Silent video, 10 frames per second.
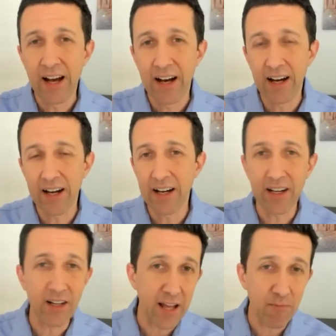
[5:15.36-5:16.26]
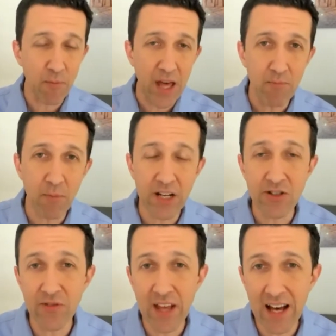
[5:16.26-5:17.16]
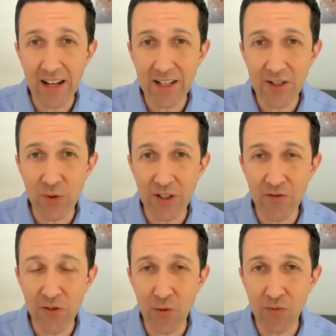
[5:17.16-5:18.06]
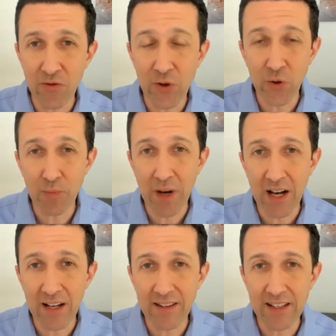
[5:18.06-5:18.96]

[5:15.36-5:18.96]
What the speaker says: And much of that is really fueled by